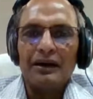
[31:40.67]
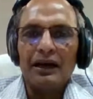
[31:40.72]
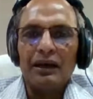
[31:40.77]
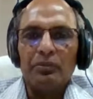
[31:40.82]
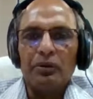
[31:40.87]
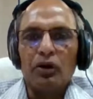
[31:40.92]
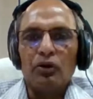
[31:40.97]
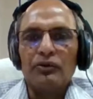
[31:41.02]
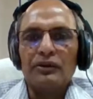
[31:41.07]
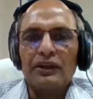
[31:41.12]

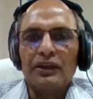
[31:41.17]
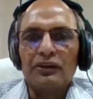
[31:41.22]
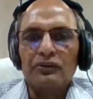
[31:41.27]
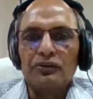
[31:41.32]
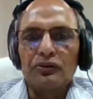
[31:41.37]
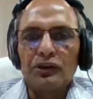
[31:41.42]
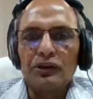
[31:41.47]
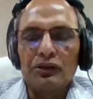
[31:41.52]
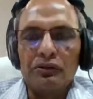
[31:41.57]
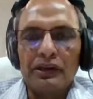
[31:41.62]
I'm out there
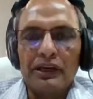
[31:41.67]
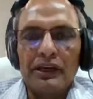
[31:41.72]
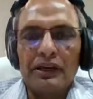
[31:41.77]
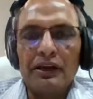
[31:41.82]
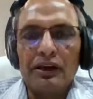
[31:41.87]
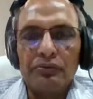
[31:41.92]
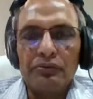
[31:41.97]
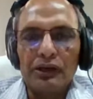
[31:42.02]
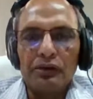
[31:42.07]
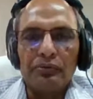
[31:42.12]
to
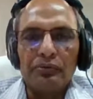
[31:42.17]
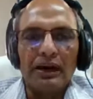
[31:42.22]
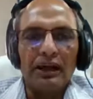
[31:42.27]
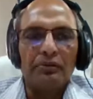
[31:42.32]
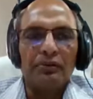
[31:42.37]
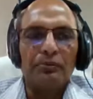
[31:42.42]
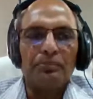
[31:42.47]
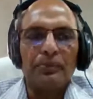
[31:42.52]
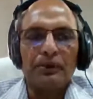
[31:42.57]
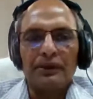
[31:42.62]
have
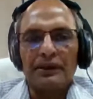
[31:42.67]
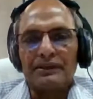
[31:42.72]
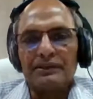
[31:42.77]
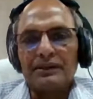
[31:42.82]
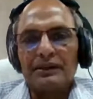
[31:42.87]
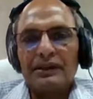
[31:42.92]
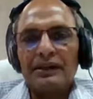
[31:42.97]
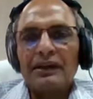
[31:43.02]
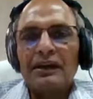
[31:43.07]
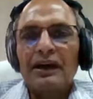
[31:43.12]
environment
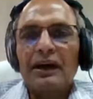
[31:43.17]
protection.